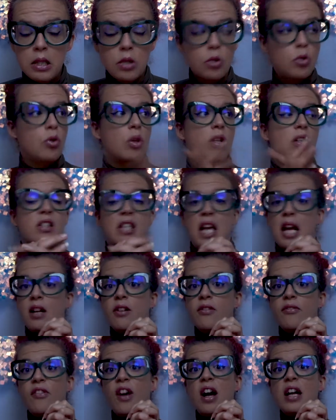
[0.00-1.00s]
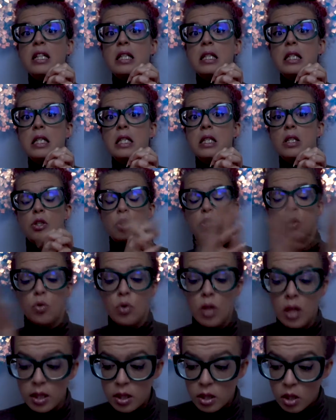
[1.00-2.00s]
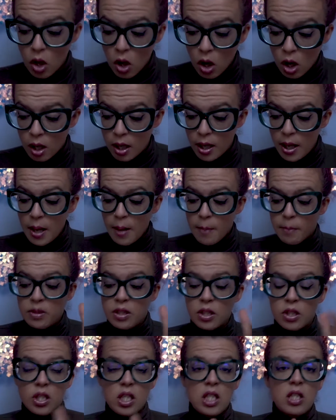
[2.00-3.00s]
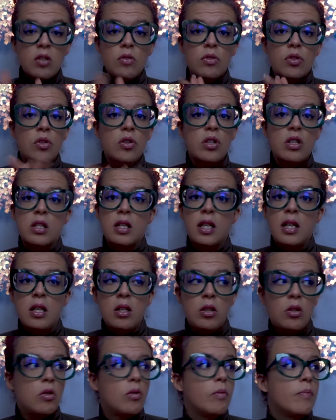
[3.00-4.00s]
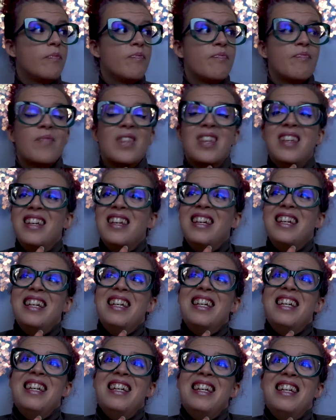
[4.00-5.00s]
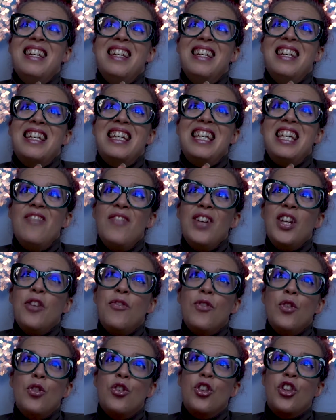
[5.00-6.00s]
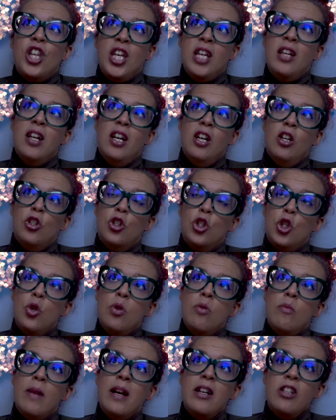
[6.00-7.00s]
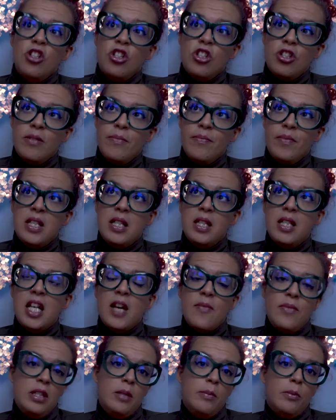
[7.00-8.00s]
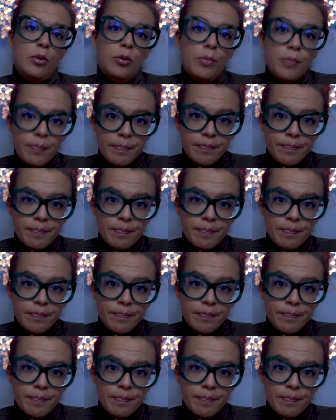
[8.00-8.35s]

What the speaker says: Should I sacrifice this? Should I not? But the Six of Swords is telling you, even if you think too much, it's inevitable.